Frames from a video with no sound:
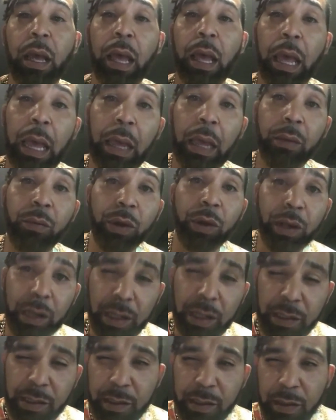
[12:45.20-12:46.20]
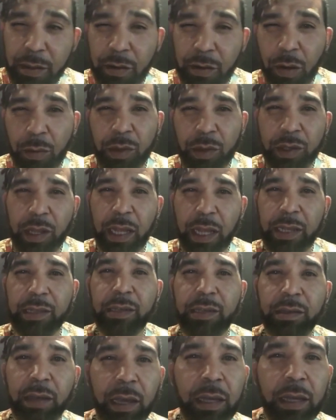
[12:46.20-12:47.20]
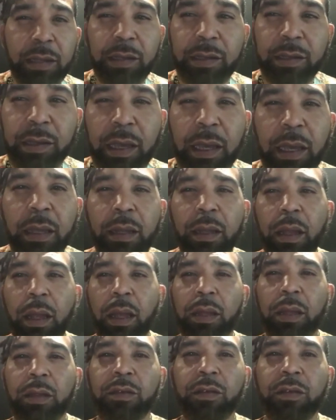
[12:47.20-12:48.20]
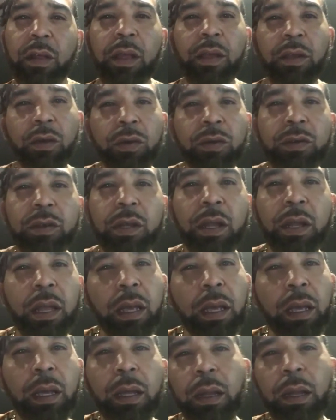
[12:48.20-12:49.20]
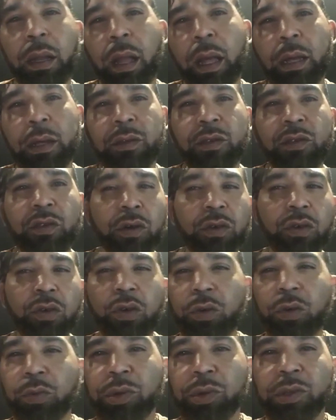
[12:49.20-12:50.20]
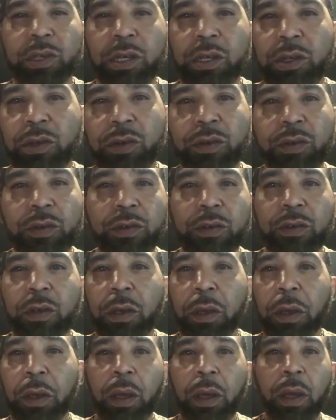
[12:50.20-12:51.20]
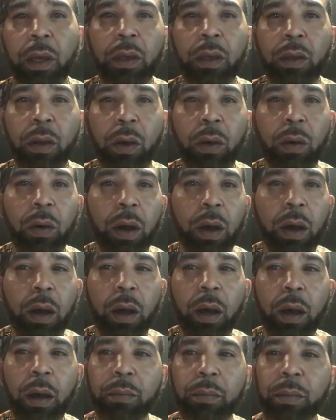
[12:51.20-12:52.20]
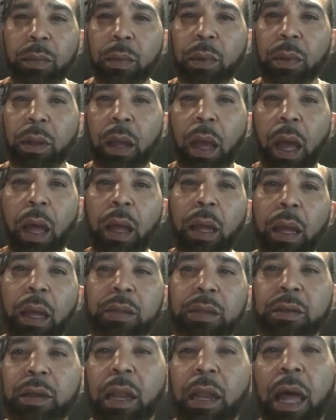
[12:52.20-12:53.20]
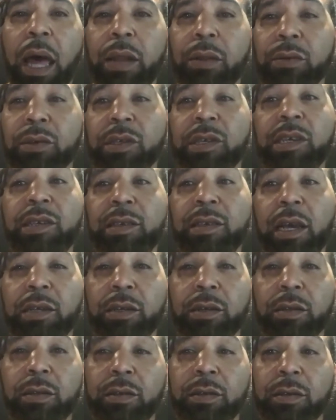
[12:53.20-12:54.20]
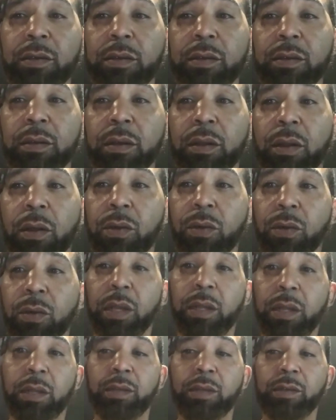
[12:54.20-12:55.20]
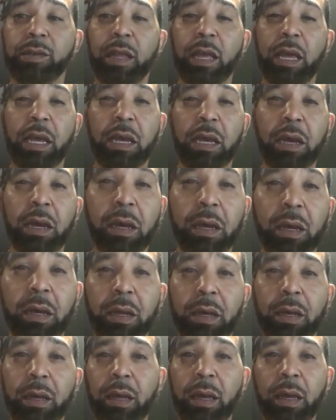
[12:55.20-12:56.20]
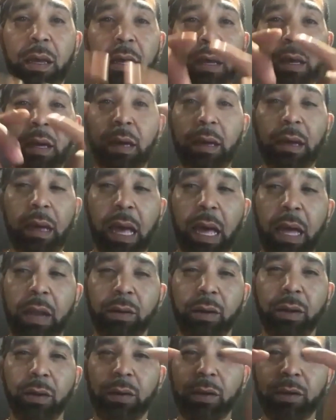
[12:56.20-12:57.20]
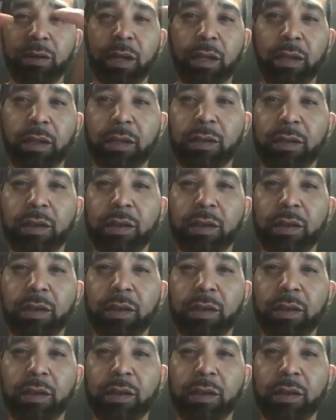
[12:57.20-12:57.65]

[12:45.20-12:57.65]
And what it is it's almost like second skin. They use it in like surgical procedures. You know, it's a lot on C-sections. You know, you'll get this like, I don't know, it's like this